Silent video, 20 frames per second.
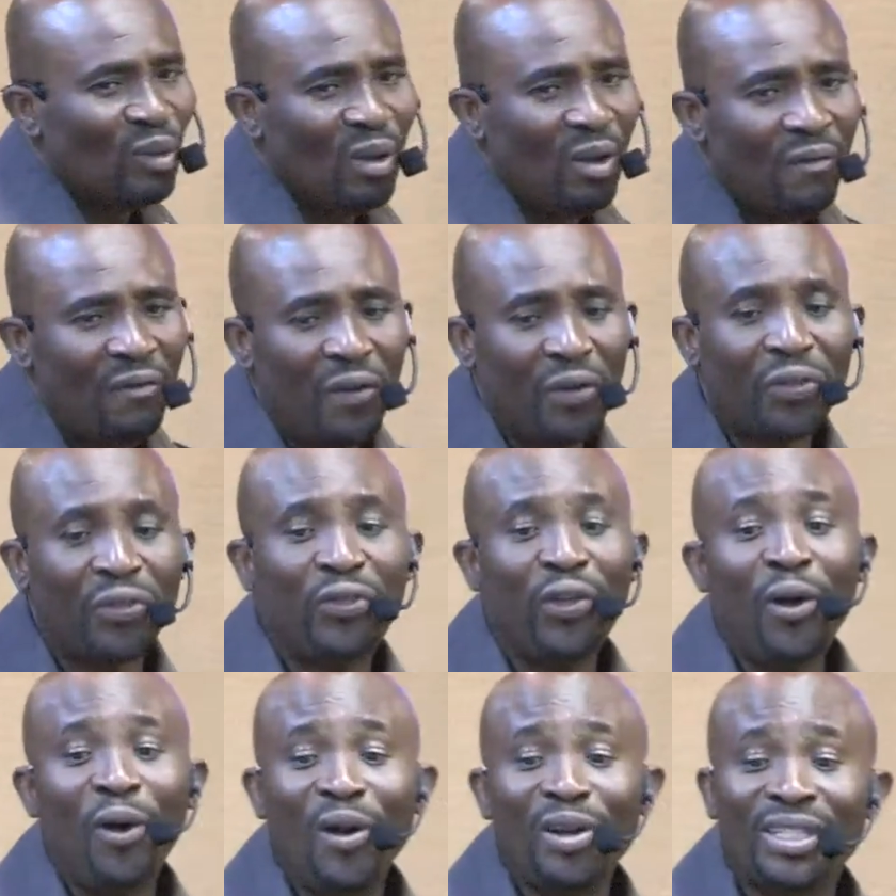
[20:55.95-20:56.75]
for
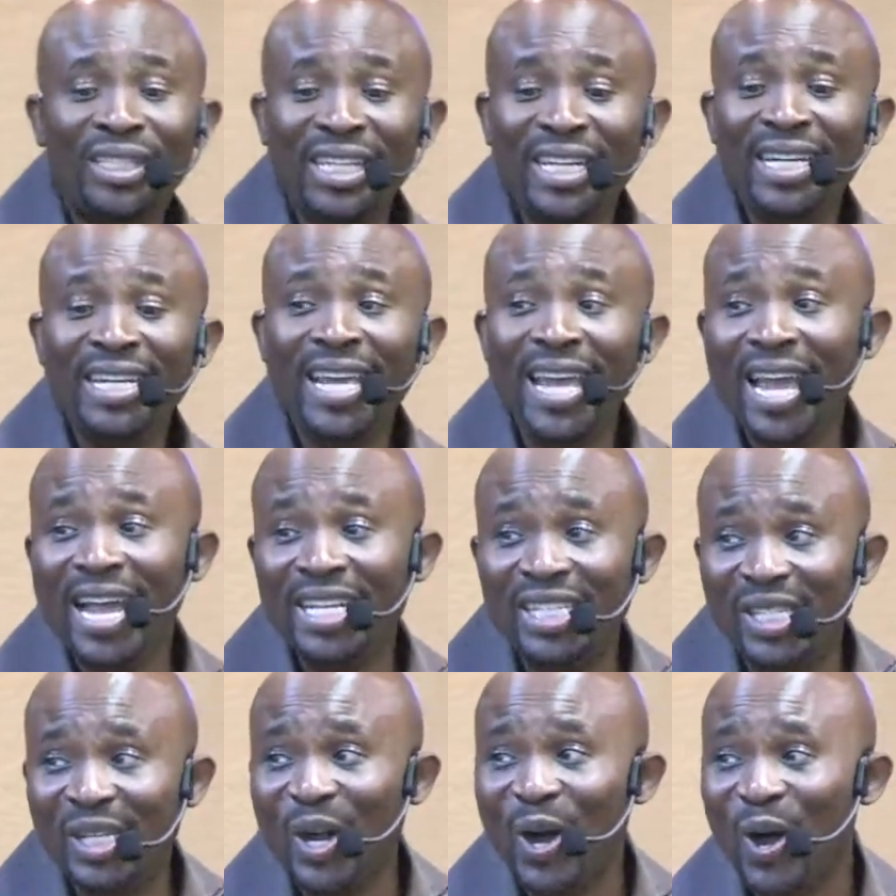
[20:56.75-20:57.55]
13
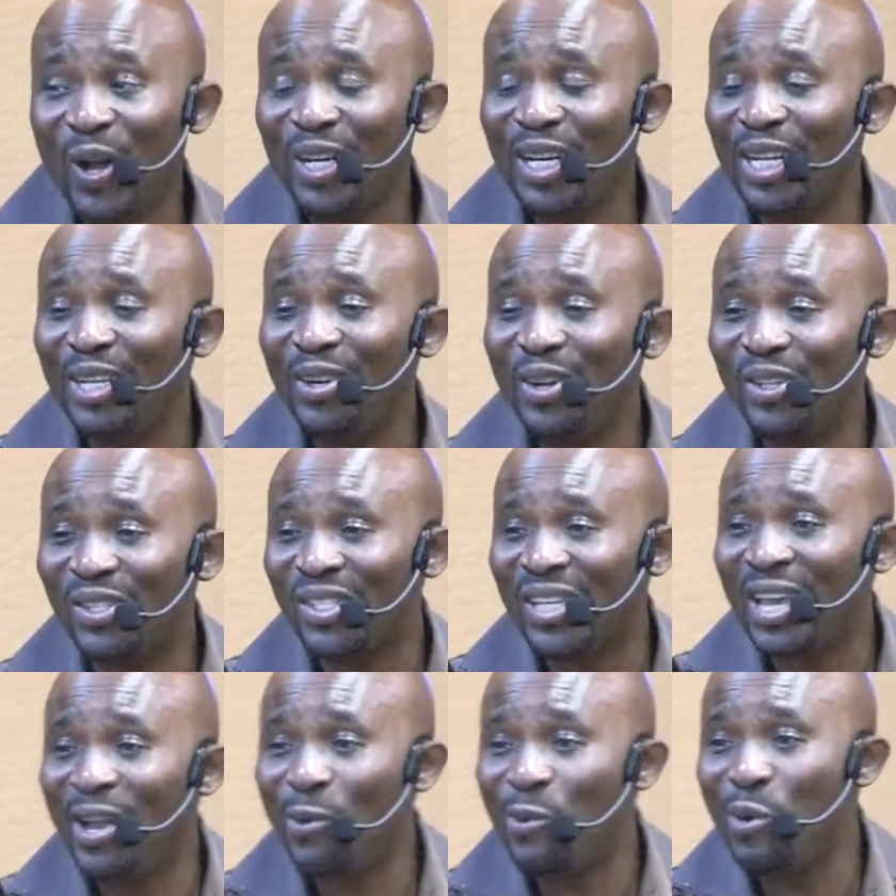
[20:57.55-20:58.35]
years, God did not
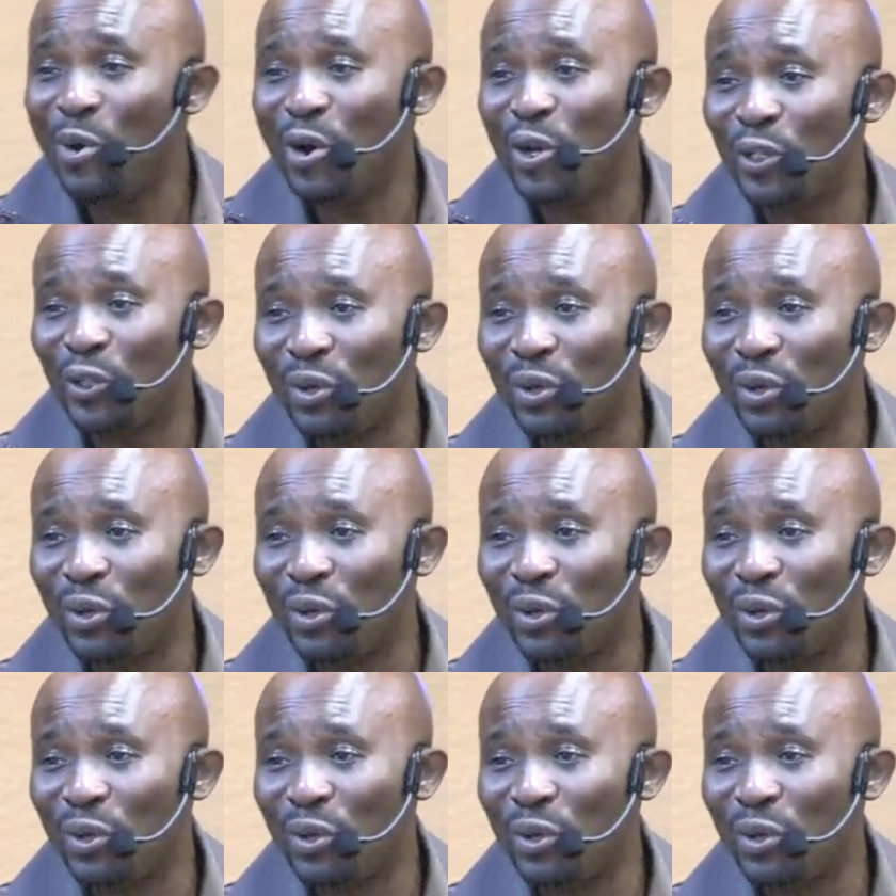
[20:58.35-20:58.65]
say a word